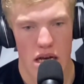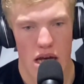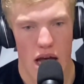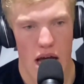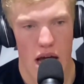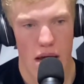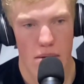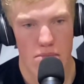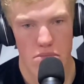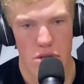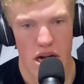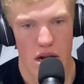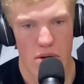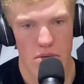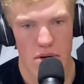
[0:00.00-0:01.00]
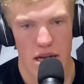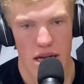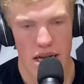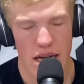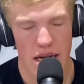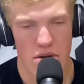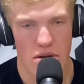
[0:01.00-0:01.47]
Um, you know,
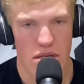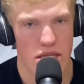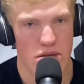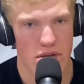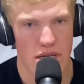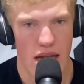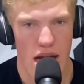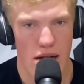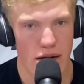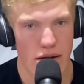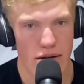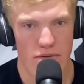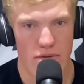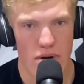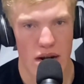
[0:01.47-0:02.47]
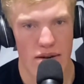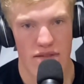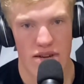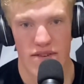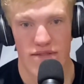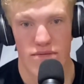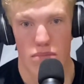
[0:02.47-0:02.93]
he was retired before I
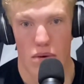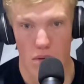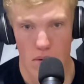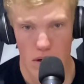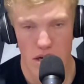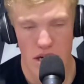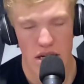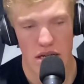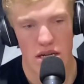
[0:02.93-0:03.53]
was ever born,